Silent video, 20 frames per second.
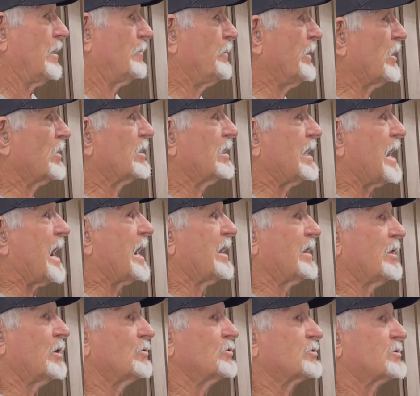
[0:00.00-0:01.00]
Built a lot
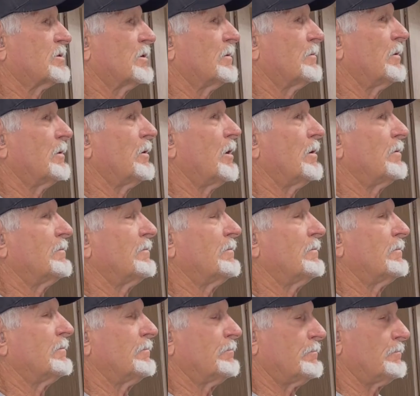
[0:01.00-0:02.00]
of those
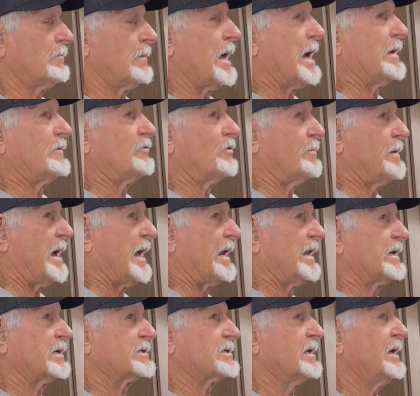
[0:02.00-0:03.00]

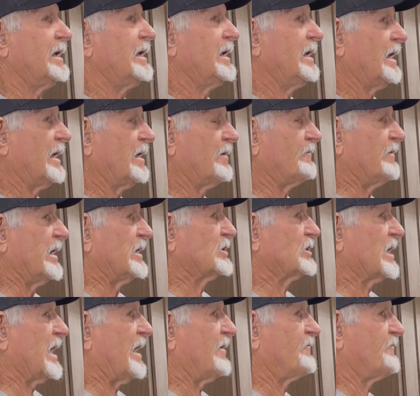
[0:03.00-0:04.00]
Hydromatics.
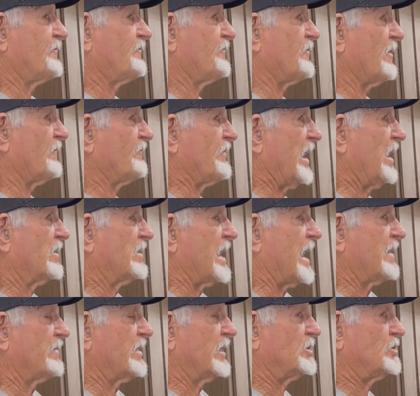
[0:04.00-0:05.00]
Eventually I found
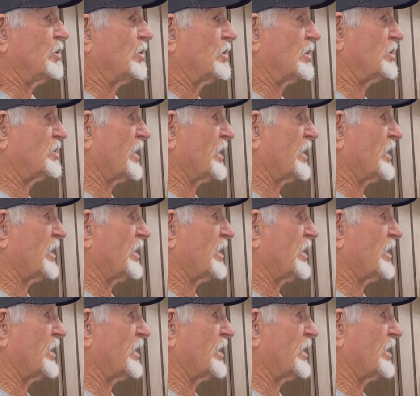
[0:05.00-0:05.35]
out that you could